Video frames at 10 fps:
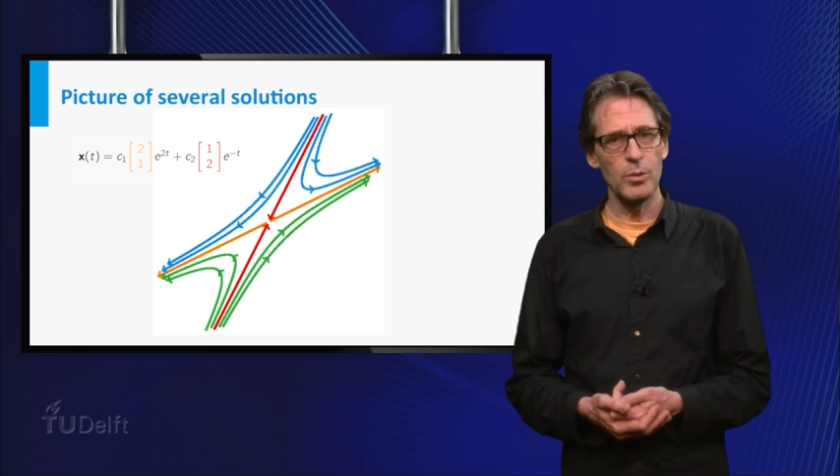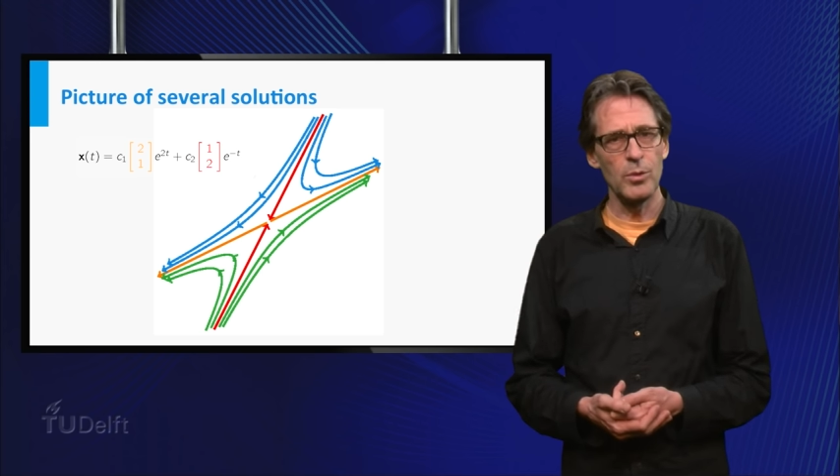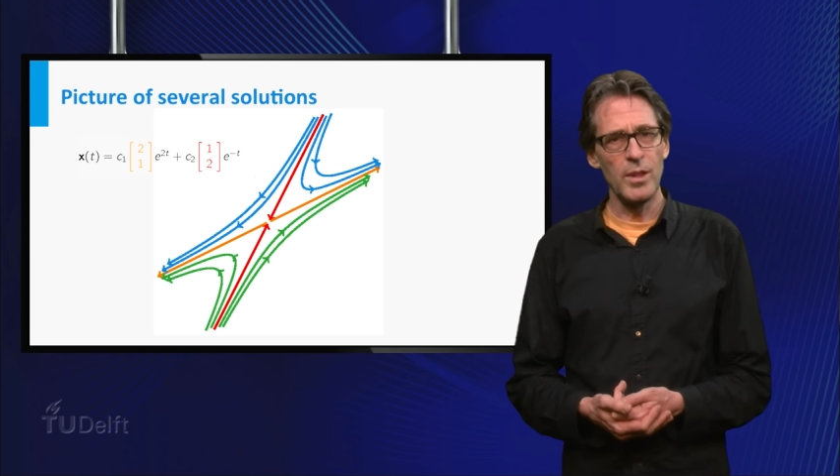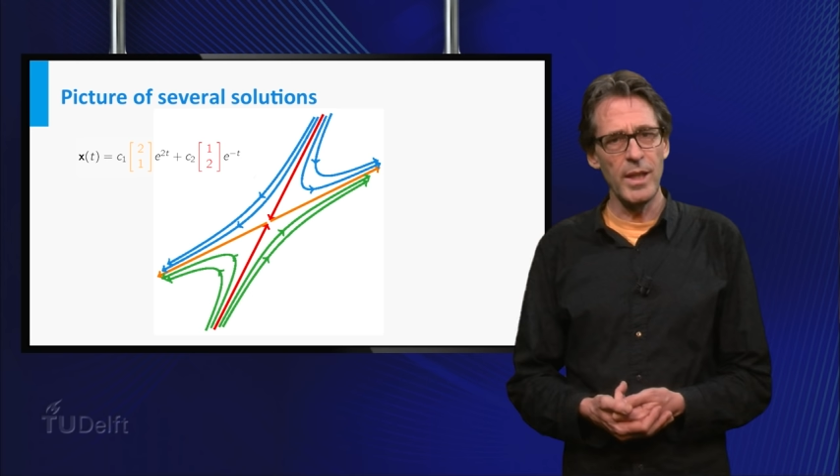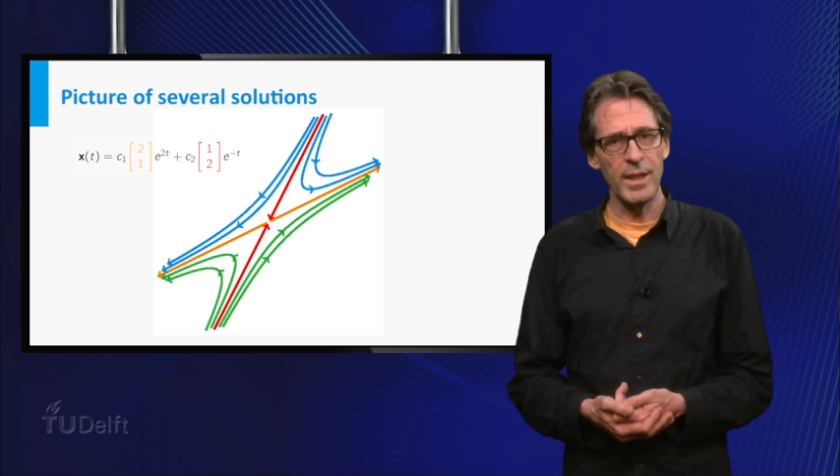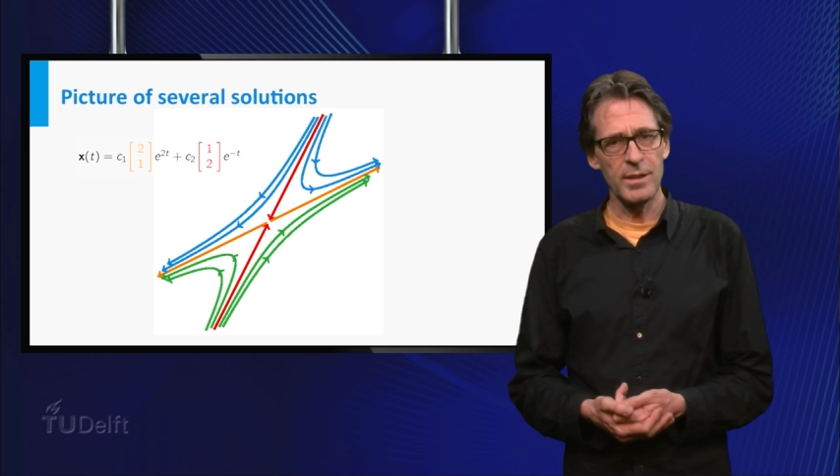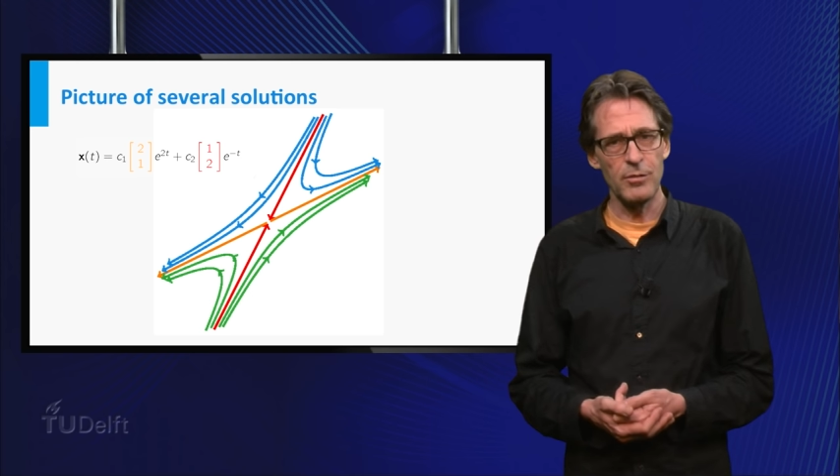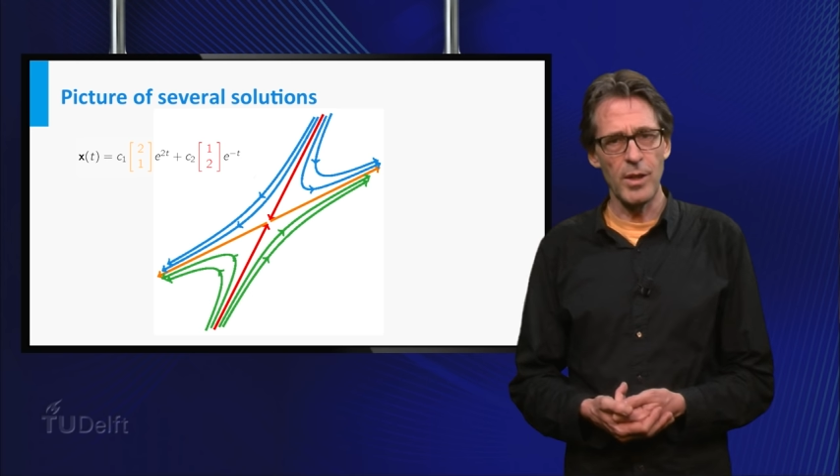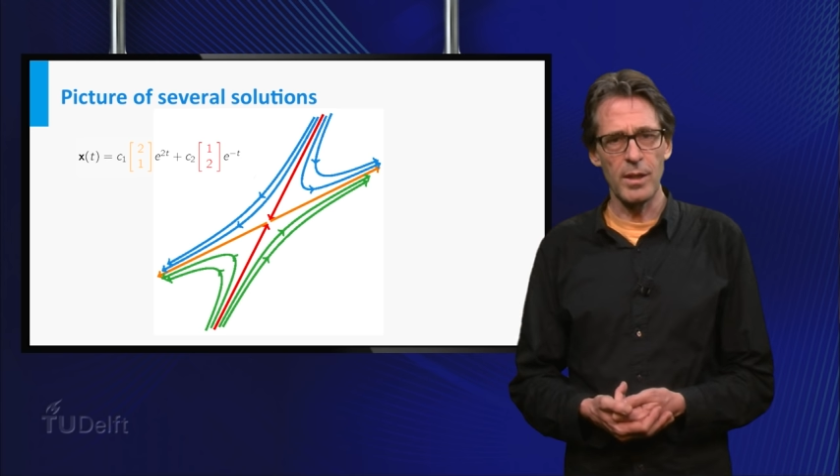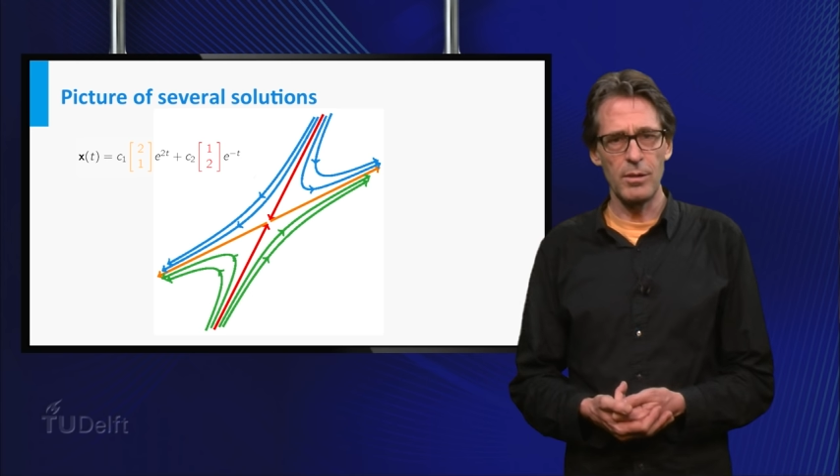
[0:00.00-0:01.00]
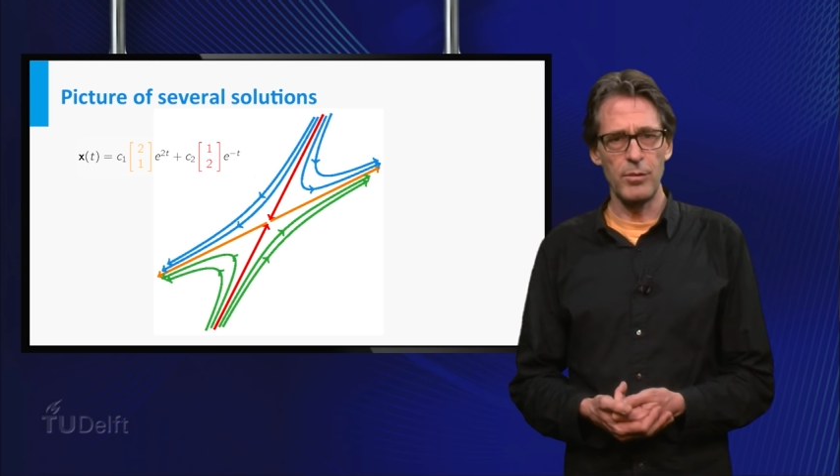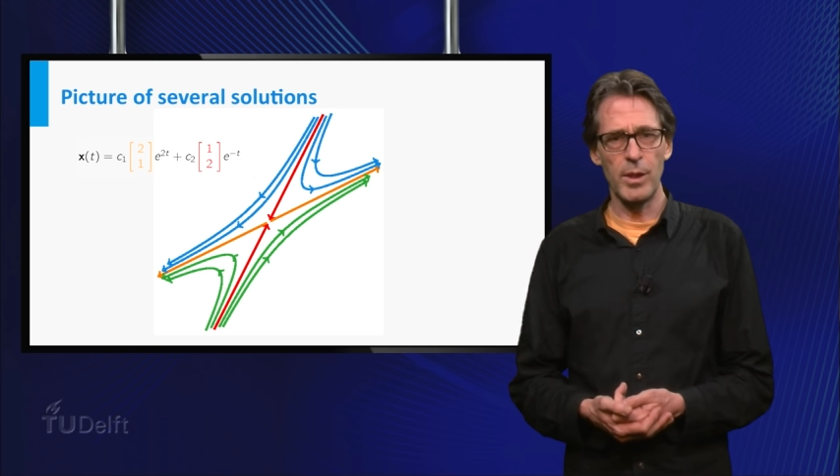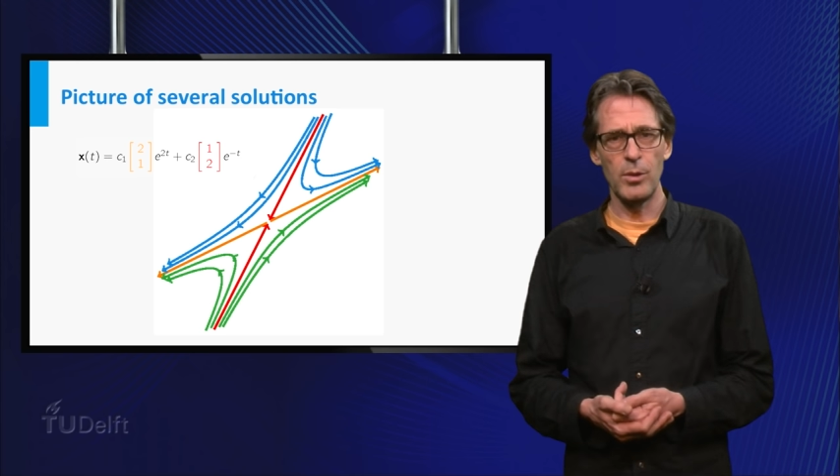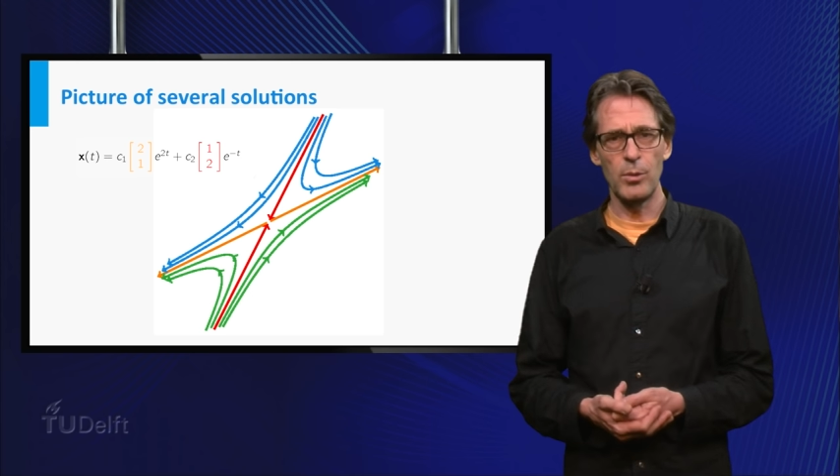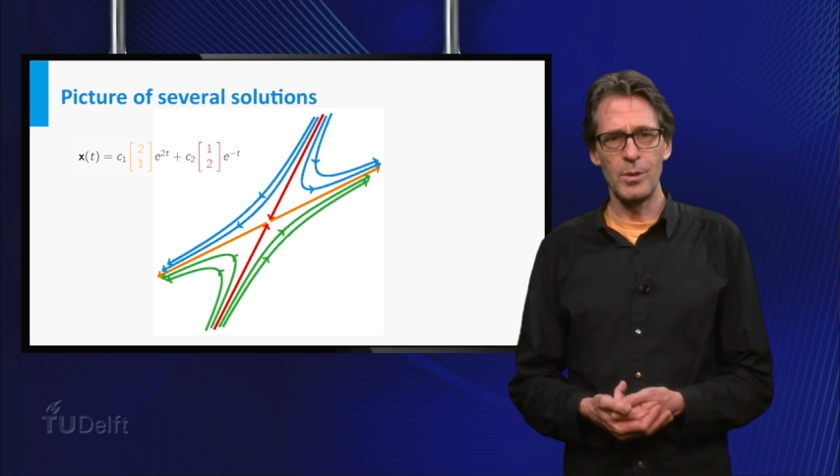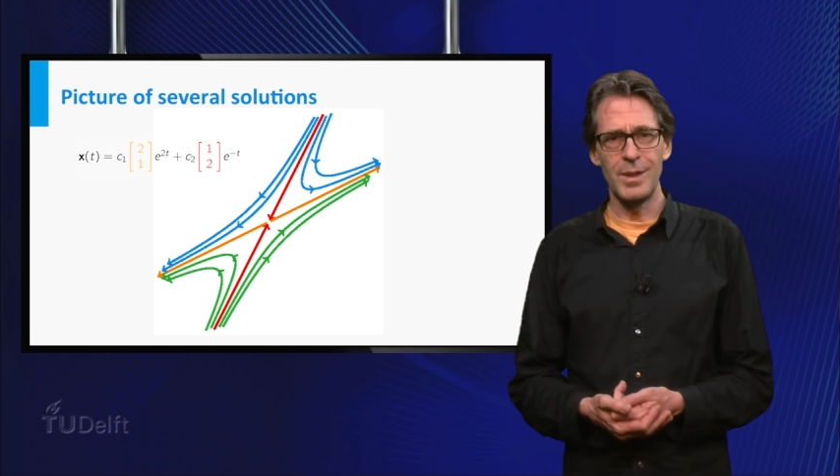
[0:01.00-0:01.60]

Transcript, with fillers: to the negative eigenvalue.